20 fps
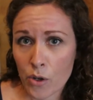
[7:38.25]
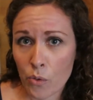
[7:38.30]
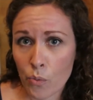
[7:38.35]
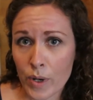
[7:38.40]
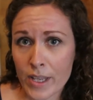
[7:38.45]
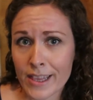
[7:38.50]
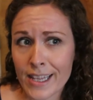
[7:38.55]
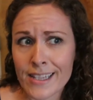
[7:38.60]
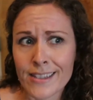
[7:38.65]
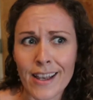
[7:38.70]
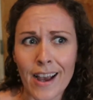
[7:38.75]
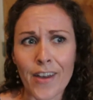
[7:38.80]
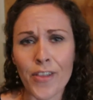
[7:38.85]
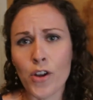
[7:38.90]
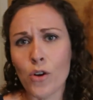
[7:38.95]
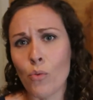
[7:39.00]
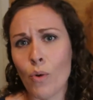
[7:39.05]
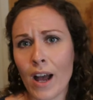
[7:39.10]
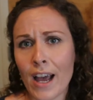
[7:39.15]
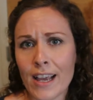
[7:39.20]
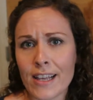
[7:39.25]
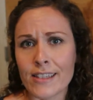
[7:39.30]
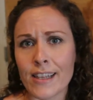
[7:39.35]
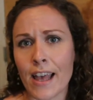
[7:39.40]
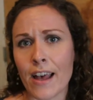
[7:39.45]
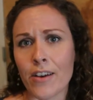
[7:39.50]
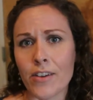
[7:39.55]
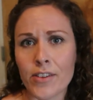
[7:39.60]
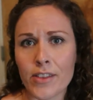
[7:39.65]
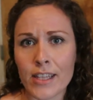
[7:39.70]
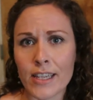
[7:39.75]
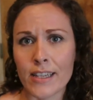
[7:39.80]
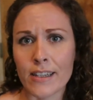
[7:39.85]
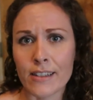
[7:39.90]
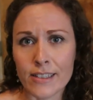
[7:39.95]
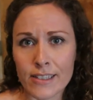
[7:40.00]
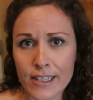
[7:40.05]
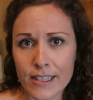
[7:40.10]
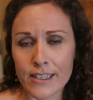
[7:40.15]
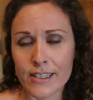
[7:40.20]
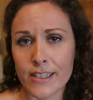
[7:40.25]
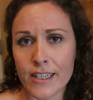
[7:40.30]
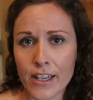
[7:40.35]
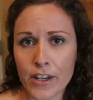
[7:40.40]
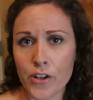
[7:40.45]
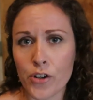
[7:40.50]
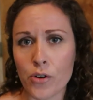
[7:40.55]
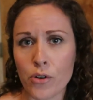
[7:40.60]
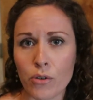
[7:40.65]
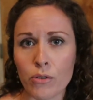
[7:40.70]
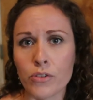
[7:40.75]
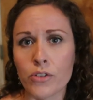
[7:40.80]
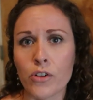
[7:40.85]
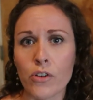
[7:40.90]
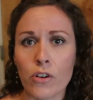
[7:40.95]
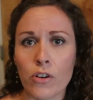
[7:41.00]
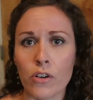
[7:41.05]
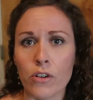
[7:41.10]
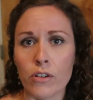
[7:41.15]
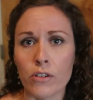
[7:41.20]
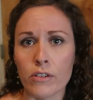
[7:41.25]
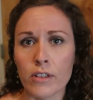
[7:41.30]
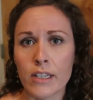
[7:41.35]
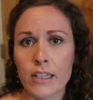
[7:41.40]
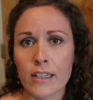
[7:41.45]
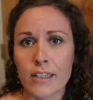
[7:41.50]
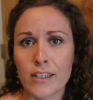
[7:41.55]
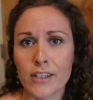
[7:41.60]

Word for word: When this otherwise healthy sixteen-year-old girl